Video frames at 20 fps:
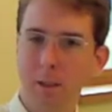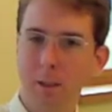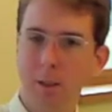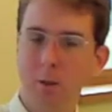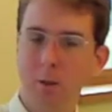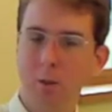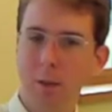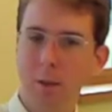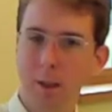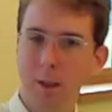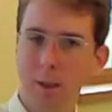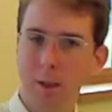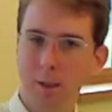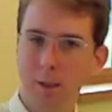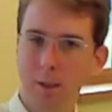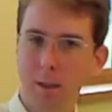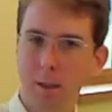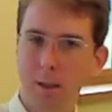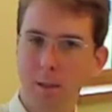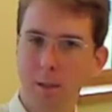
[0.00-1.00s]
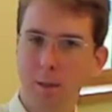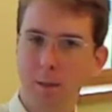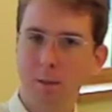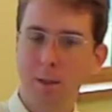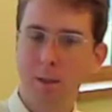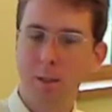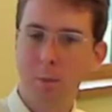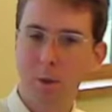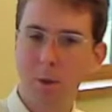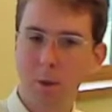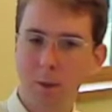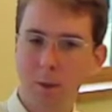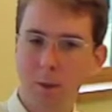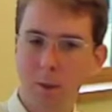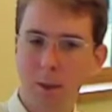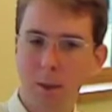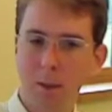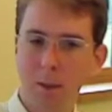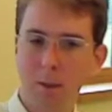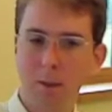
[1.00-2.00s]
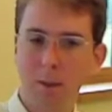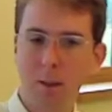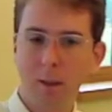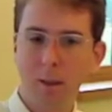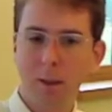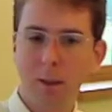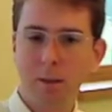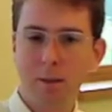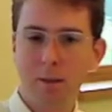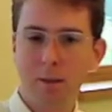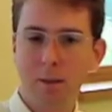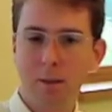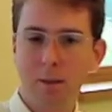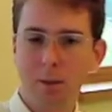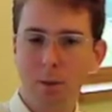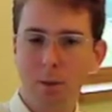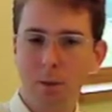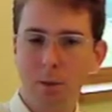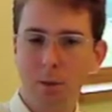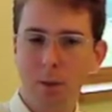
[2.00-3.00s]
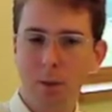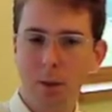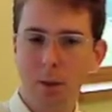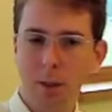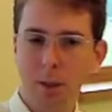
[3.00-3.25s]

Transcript: to try things out, to experiment, to